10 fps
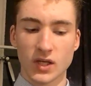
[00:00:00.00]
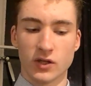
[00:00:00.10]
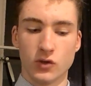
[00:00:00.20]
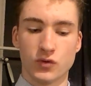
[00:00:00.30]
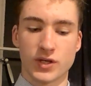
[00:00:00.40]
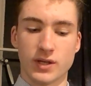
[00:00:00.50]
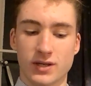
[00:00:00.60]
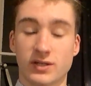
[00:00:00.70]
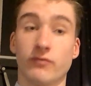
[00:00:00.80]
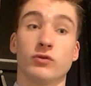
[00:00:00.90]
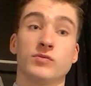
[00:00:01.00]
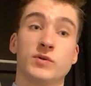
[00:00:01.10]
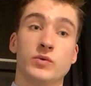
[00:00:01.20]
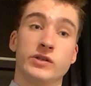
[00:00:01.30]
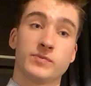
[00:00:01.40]
you see this difference
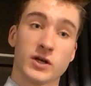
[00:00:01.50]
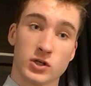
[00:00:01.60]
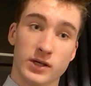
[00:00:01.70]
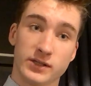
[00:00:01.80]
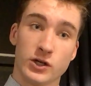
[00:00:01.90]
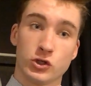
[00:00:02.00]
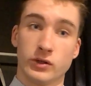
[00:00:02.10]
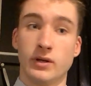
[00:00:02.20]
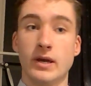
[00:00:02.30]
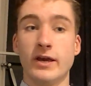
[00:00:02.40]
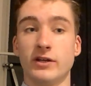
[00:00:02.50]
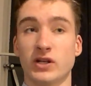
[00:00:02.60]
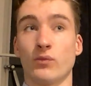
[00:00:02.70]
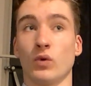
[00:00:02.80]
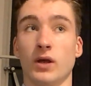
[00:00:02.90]
between specialization,
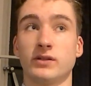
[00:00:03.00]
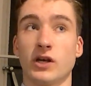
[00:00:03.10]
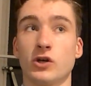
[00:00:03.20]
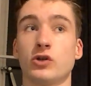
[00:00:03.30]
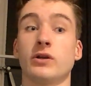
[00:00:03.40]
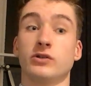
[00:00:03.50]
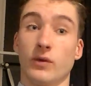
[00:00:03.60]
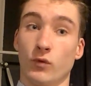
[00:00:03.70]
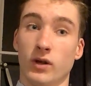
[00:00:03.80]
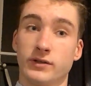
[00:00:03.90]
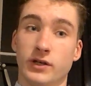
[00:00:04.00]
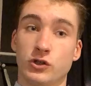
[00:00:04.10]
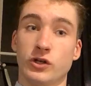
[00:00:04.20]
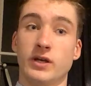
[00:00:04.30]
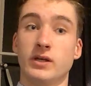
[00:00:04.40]
generalization, and
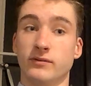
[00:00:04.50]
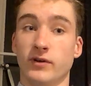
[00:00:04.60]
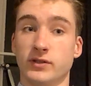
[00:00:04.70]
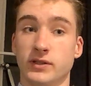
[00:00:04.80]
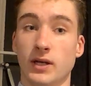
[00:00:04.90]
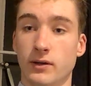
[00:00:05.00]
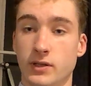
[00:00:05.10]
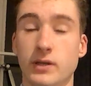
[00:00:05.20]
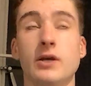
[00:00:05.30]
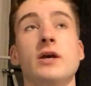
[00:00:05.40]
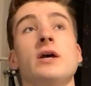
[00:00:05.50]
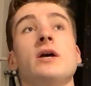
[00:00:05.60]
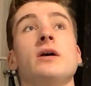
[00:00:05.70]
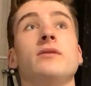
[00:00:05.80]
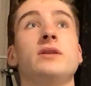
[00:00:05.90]
generalization is versatility.
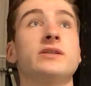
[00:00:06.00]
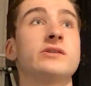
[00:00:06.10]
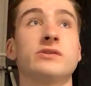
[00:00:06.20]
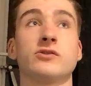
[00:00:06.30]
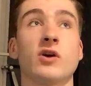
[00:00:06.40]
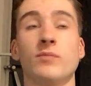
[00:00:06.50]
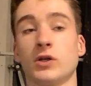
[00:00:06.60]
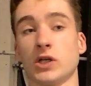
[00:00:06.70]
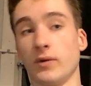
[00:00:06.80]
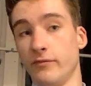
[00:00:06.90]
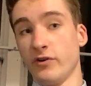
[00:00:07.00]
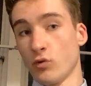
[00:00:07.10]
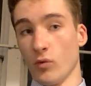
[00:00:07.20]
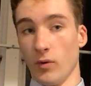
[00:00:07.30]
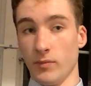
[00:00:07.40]
This isn't so much a
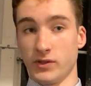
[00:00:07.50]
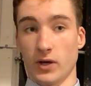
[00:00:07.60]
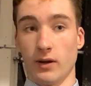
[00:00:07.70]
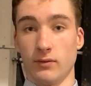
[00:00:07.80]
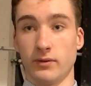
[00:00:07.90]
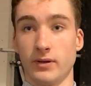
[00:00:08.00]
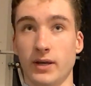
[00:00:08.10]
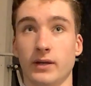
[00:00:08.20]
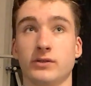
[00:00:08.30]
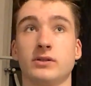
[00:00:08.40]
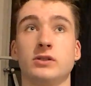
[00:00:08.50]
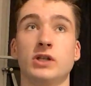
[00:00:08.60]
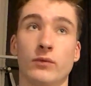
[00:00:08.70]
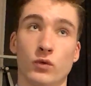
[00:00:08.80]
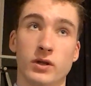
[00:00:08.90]
configurable missile. It's
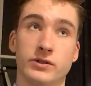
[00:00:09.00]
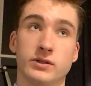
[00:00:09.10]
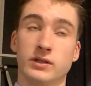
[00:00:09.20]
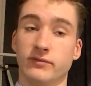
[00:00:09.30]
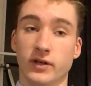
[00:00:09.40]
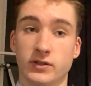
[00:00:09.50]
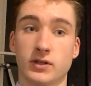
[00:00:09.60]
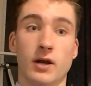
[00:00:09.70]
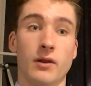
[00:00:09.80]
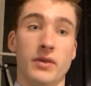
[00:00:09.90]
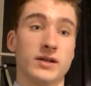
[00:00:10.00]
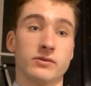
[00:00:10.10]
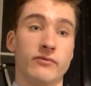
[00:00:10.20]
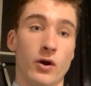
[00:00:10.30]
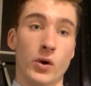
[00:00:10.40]
generalist, it's versatile, and that's a
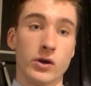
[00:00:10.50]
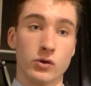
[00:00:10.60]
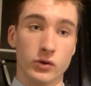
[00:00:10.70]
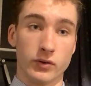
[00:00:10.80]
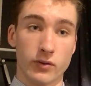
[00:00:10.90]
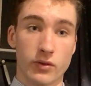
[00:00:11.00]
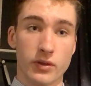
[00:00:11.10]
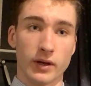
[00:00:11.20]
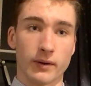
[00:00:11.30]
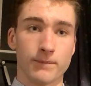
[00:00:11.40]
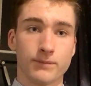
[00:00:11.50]
very good thing.